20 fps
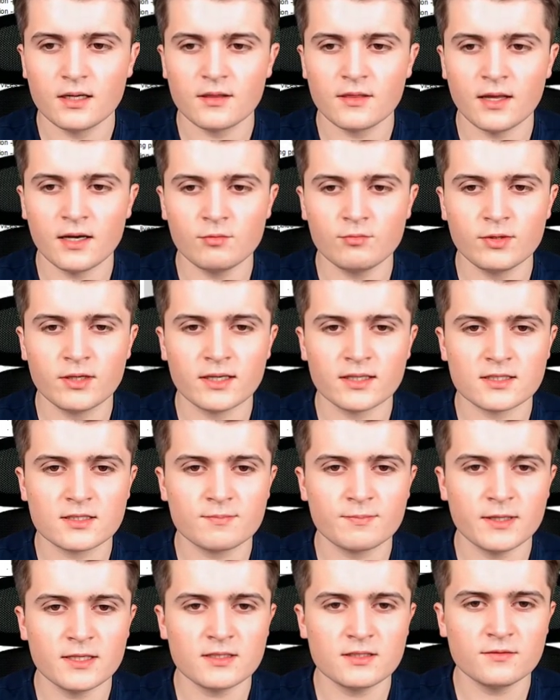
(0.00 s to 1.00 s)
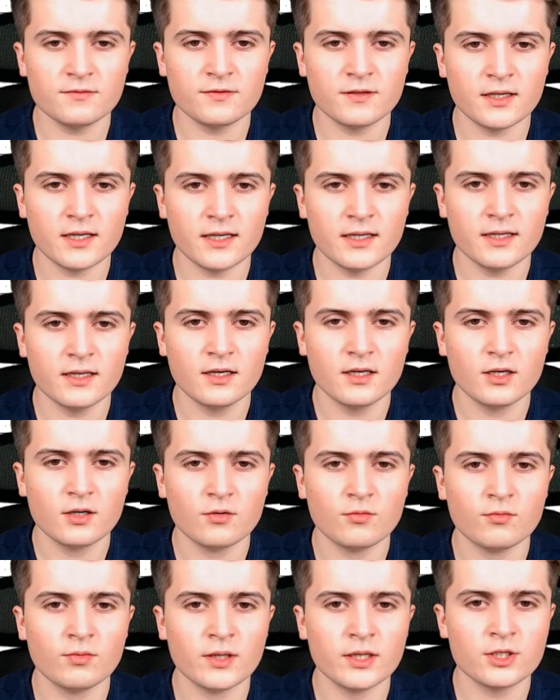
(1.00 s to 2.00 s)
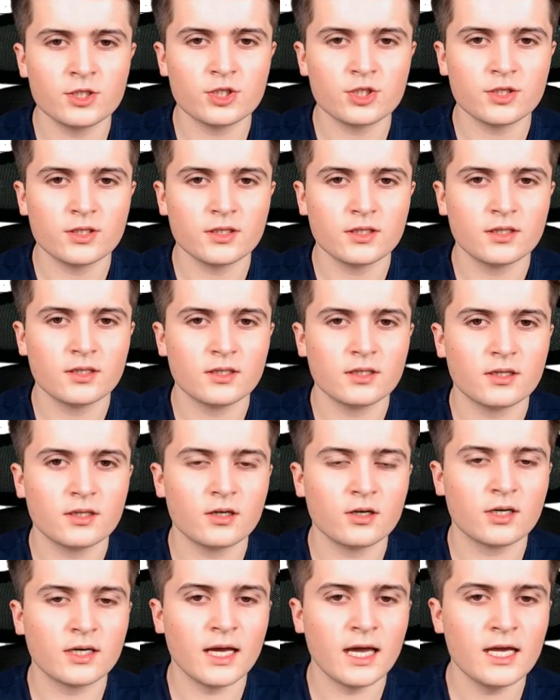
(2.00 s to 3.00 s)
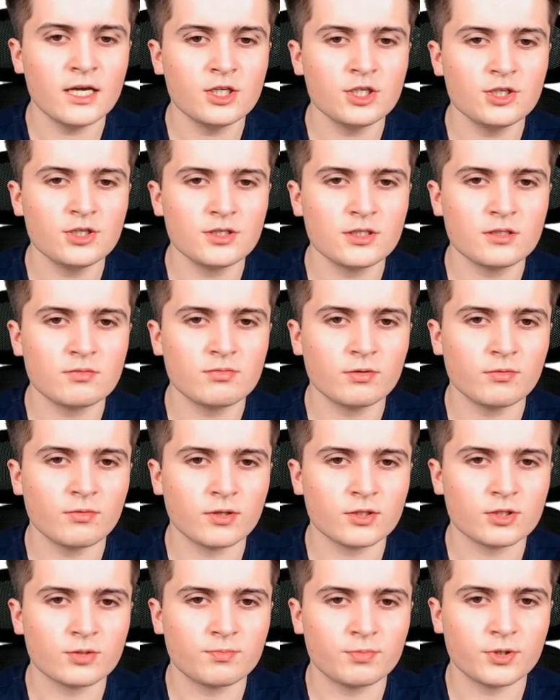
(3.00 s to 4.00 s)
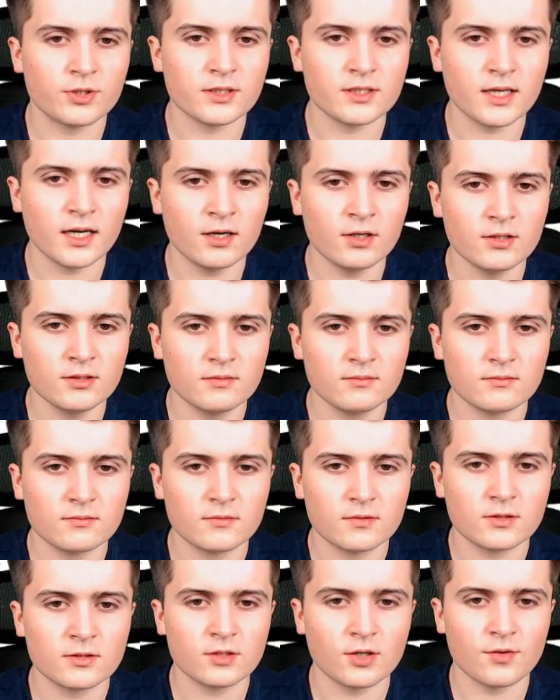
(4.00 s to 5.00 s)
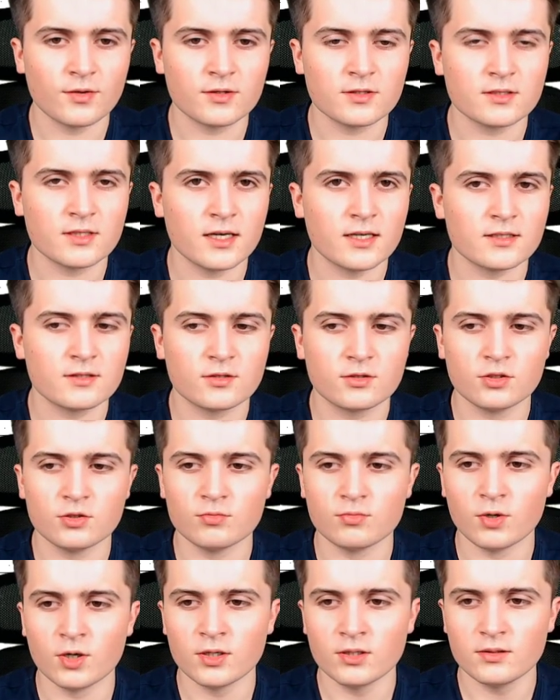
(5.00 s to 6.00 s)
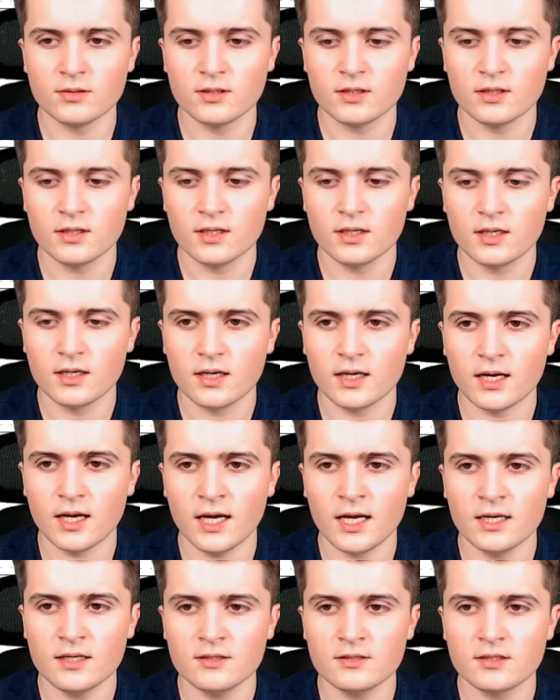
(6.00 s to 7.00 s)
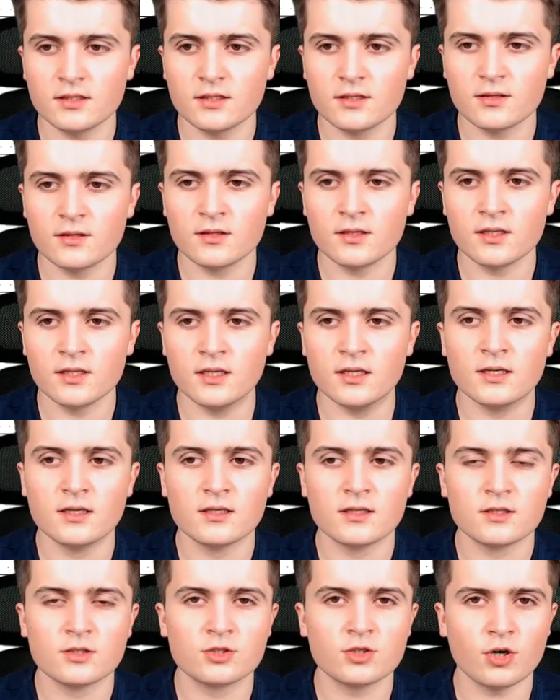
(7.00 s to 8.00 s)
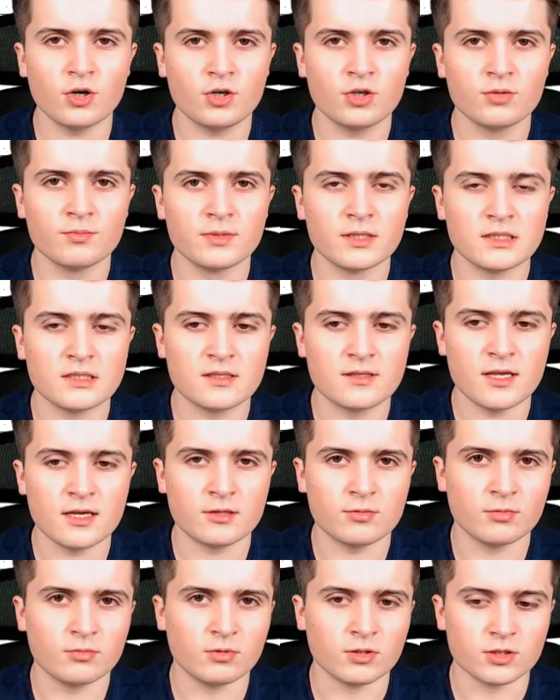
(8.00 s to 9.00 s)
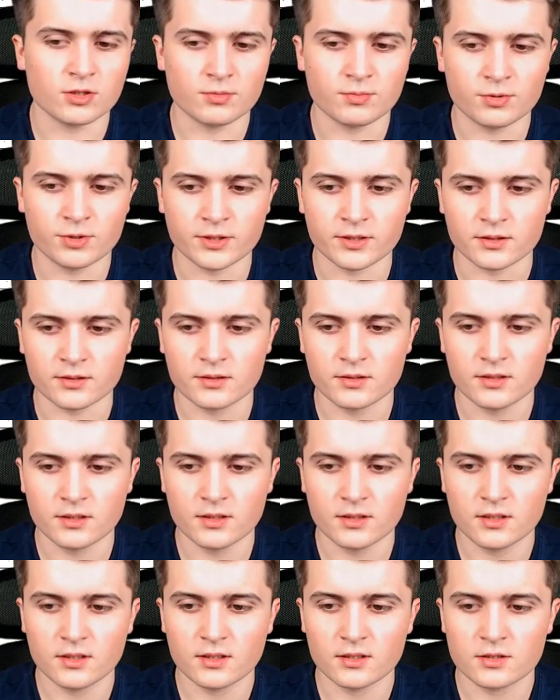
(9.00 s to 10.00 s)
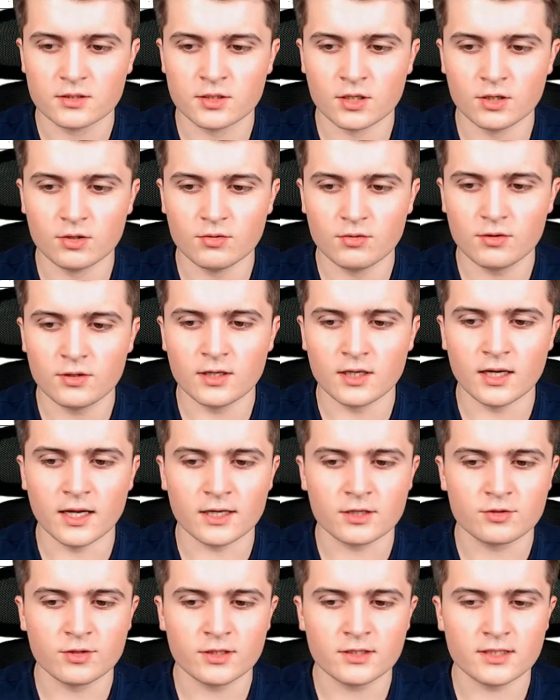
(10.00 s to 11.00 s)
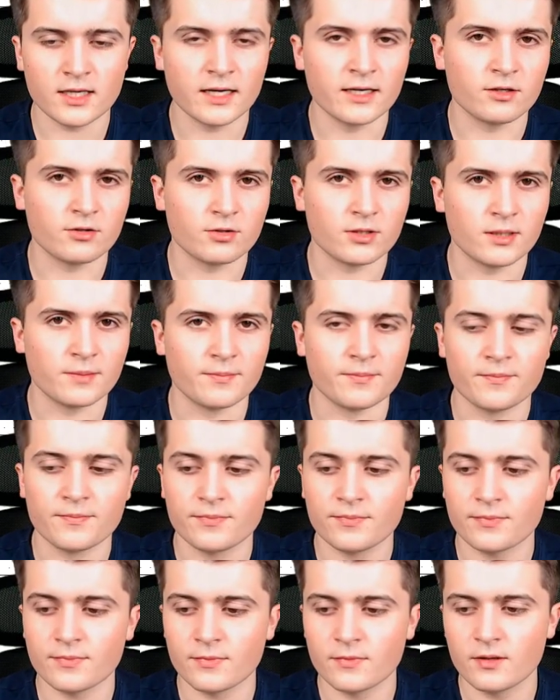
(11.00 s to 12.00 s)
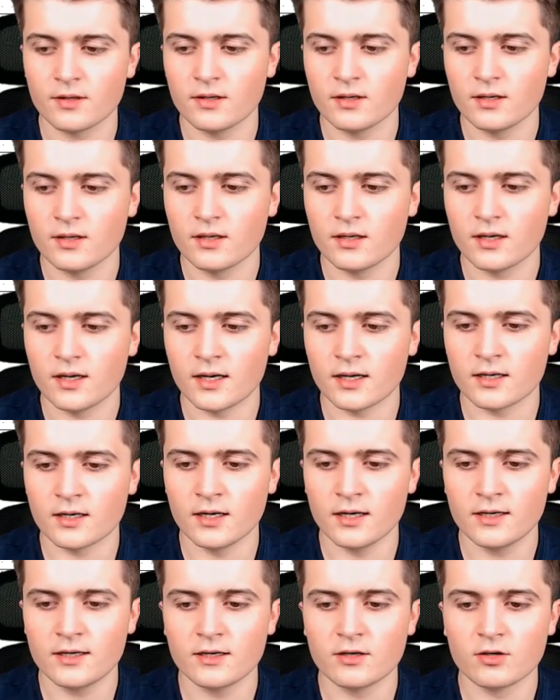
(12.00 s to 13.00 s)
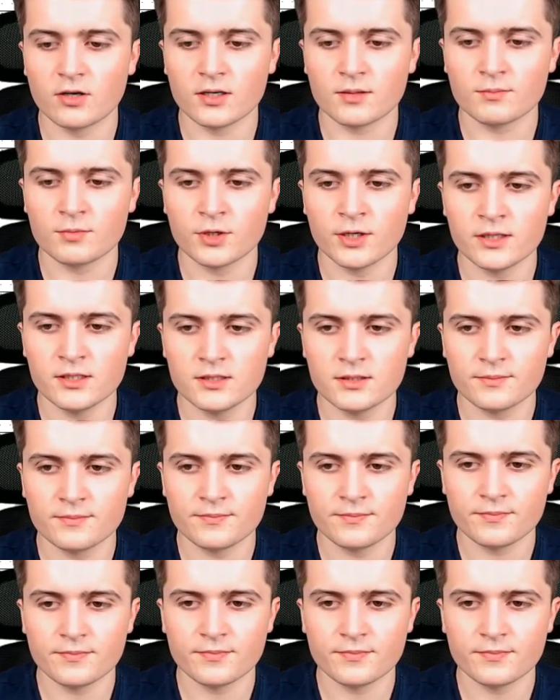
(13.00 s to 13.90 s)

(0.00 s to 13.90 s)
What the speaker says: Then we can specify which locations we want to print out. So in this case Q1. And the documents that we want to print. So the electric diagram. I click here on Print.